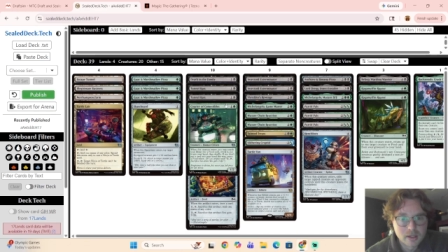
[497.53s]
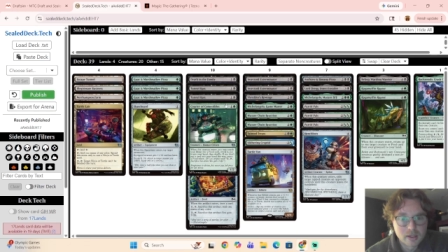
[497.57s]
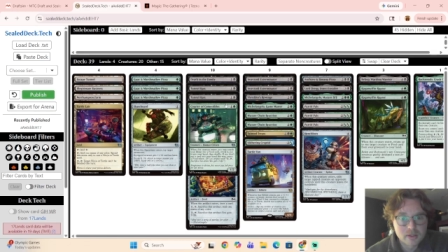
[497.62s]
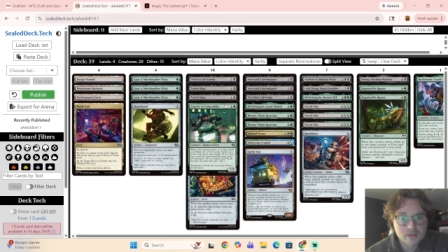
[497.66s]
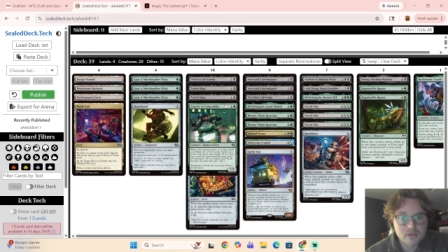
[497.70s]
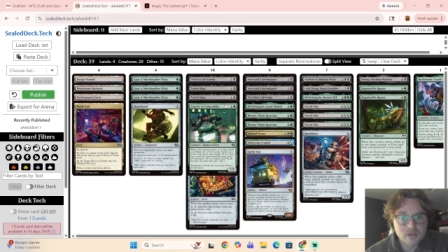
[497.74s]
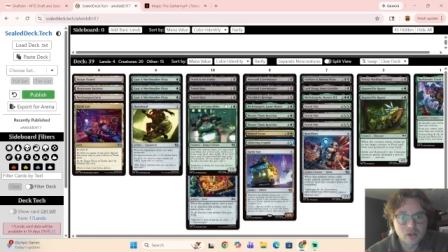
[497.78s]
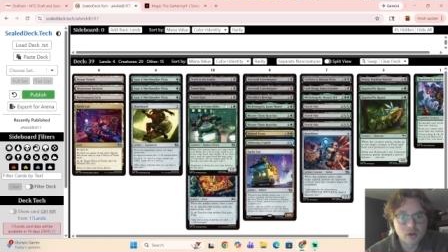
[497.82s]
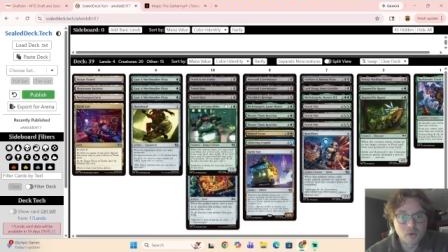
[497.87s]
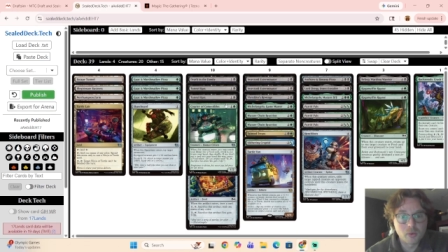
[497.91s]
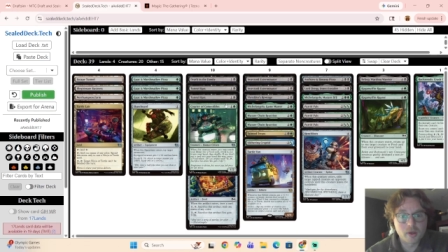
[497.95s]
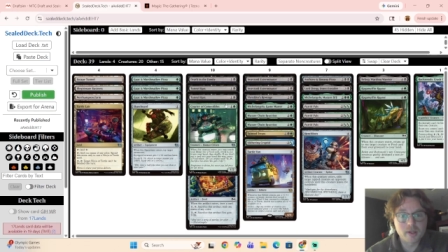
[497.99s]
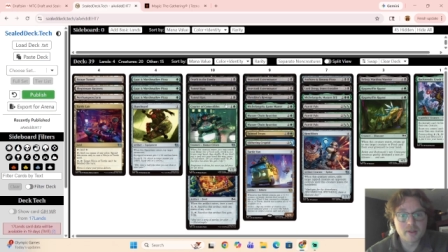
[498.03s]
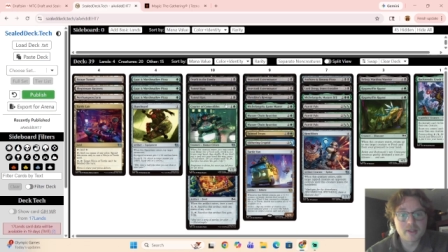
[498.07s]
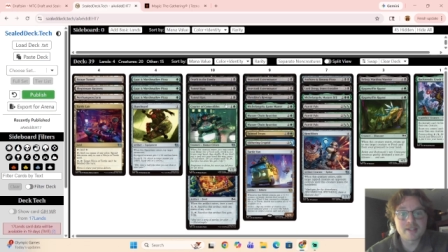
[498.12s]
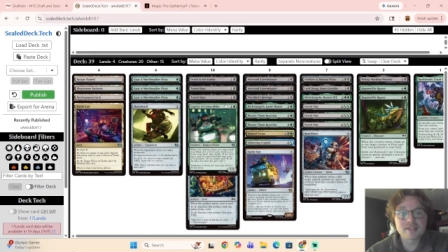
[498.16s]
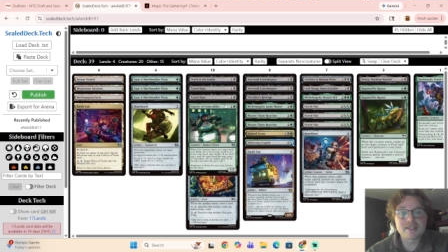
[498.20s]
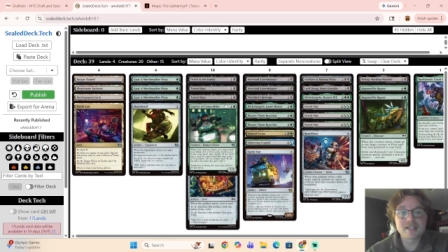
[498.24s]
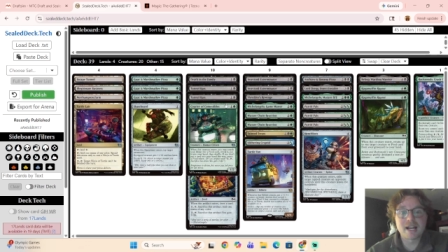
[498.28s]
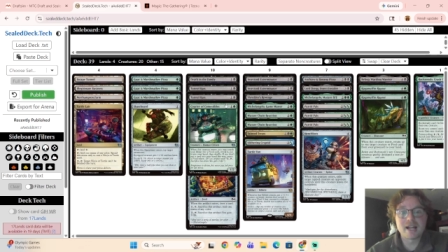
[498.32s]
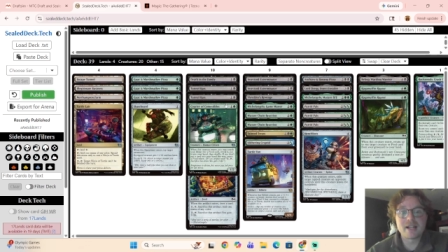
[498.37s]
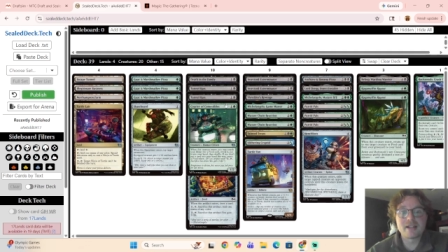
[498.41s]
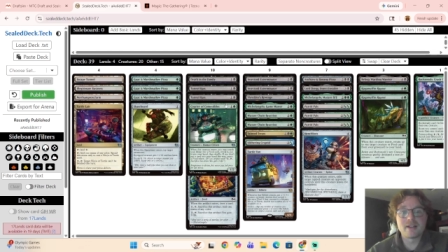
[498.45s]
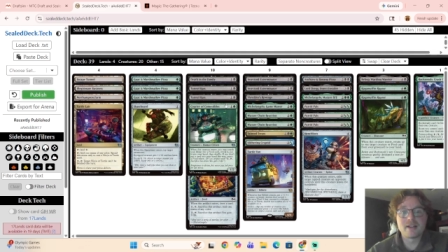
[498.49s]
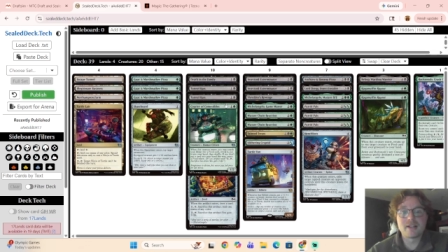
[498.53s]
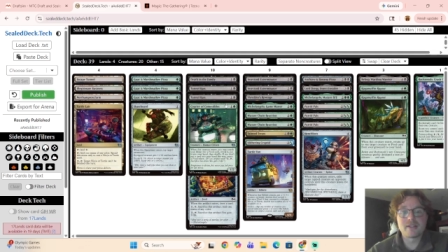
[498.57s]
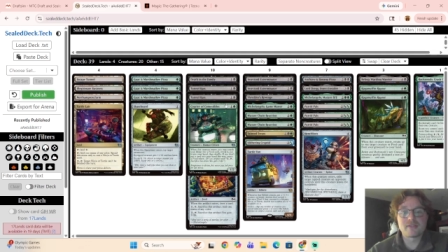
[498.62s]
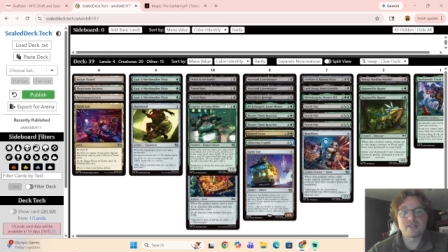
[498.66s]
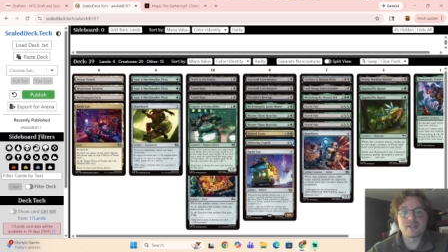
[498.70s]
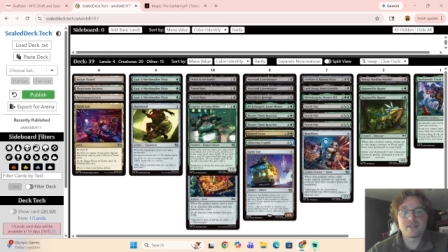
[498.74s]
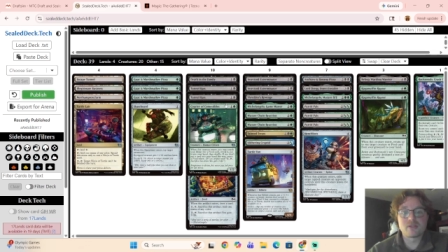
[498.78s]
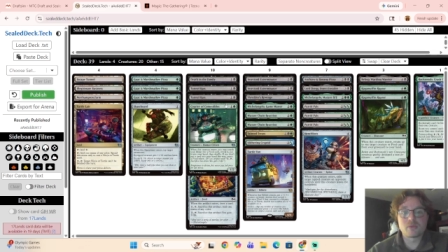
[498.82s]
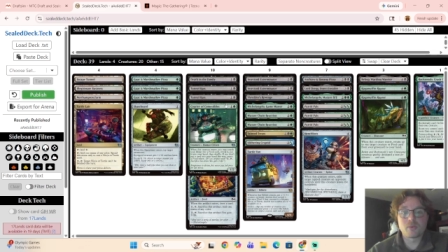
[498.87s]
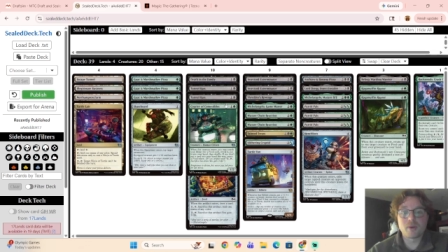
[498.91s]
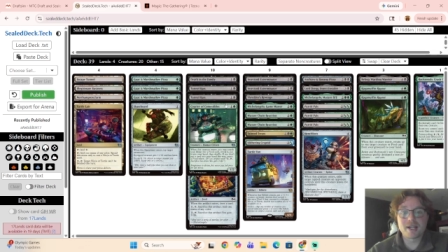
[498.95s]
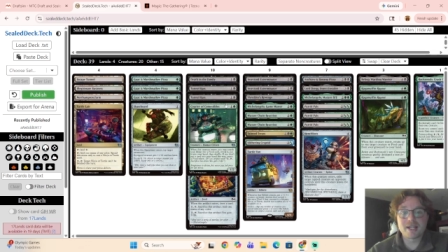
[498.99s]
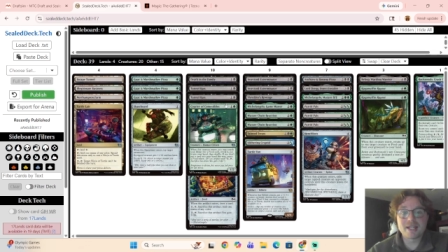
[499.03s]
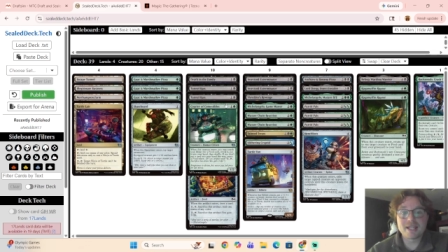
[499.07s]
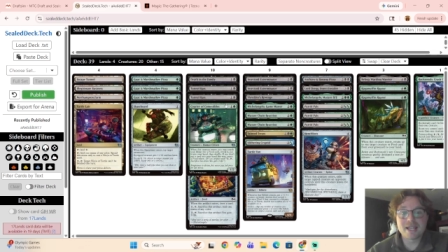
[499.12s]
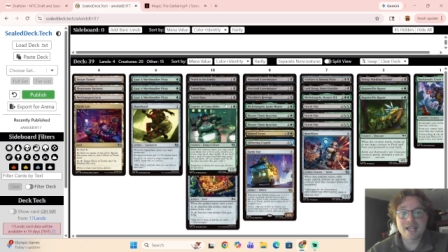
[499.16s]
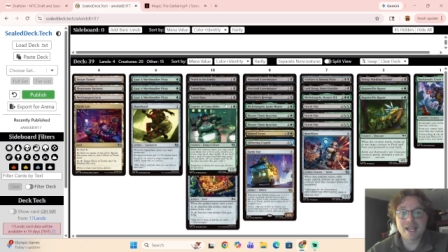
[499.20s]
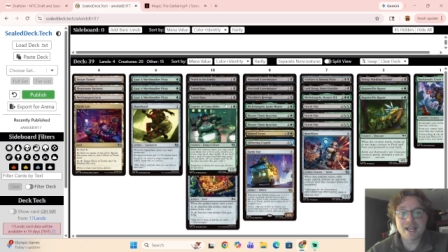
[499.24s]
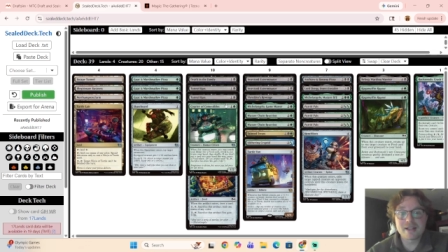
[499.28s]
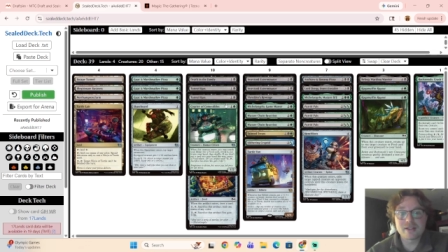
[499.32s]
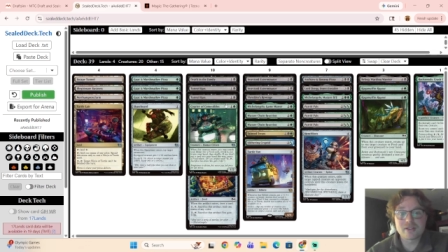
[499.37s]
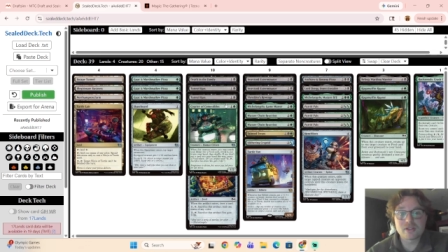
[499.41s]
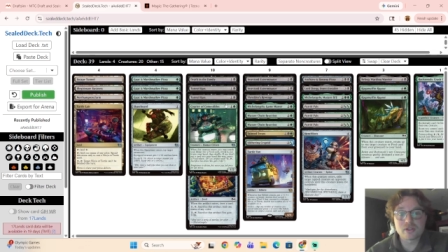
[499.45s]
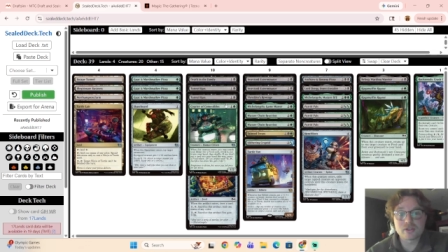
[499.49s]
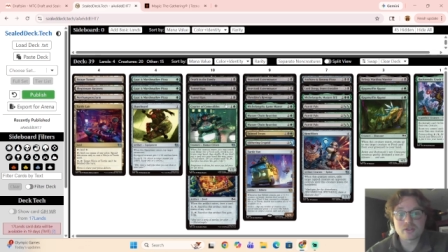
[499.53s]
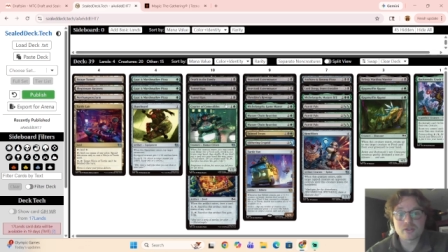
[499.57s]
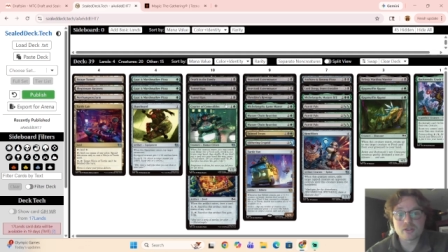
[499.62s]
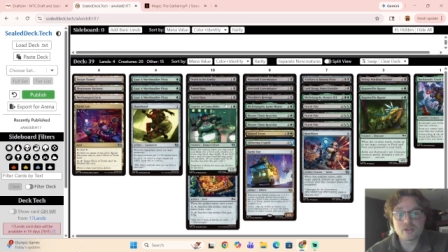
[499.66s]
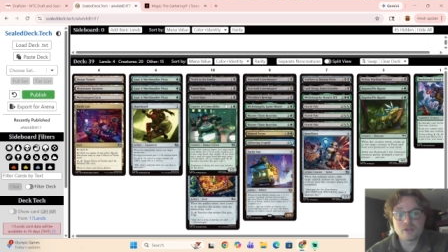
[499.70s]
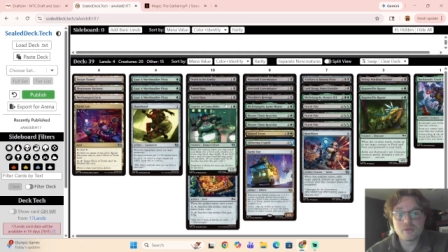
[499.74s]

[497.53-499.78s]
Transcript: So what this guy does is when he enters,